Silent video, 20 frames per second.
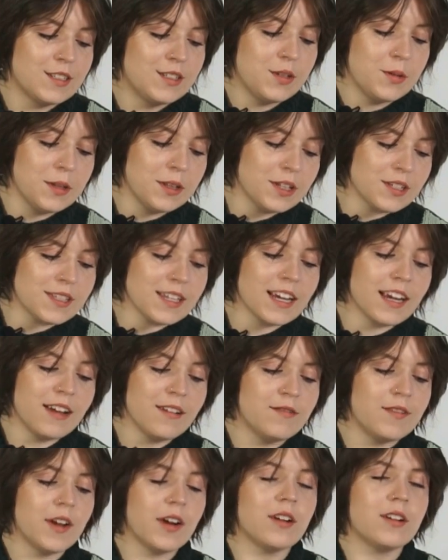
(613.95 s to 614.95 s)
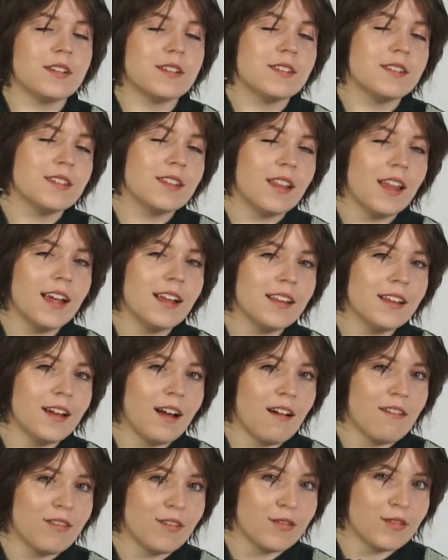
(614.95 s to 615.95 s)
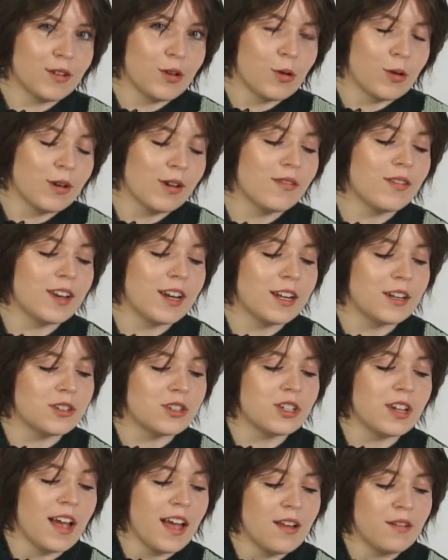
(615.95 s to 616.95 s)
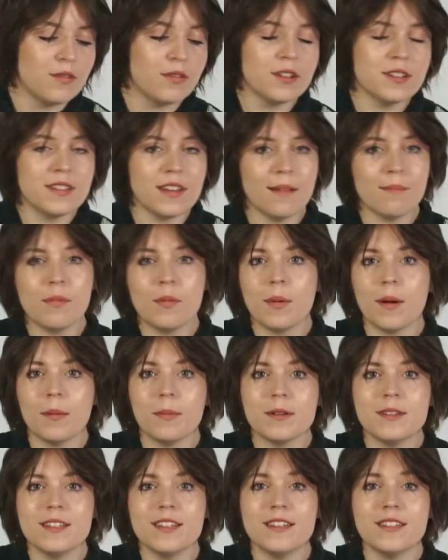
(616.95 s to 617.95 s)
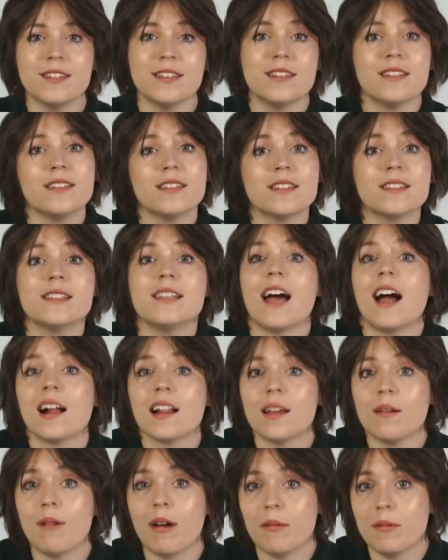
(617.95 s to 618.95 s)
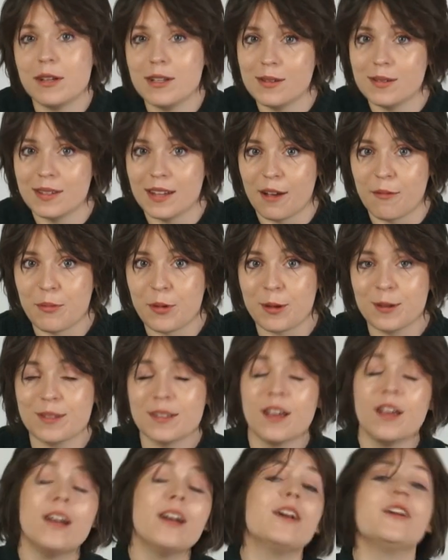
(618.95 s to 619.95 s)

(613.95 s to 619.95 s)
So it looks like I veered slightly off of 1/4 of an inch, and for sample purposes, this is exactly why we do samples.